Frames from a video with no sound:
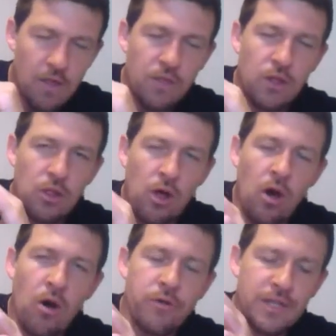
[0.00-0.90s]
The
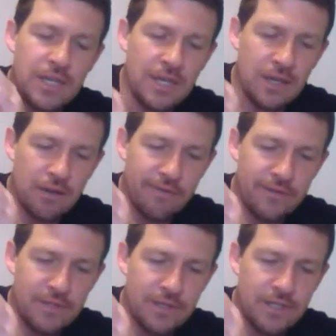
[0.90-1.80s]
law
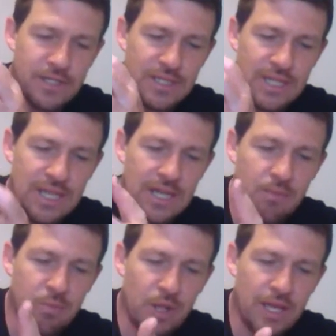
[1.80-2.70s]
gives sin a
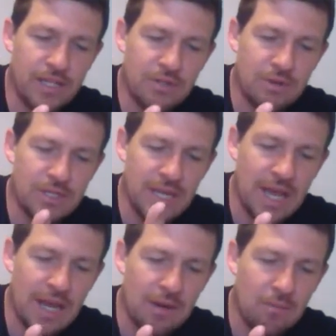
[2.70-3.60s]
place to
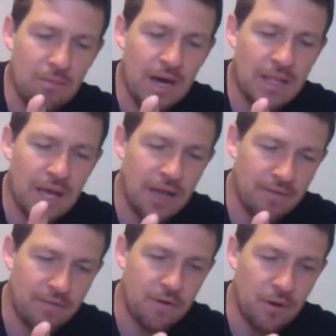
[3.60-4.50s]
attack my life
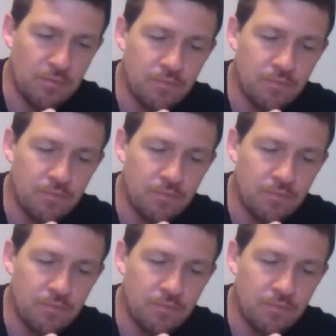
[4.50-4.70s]
from.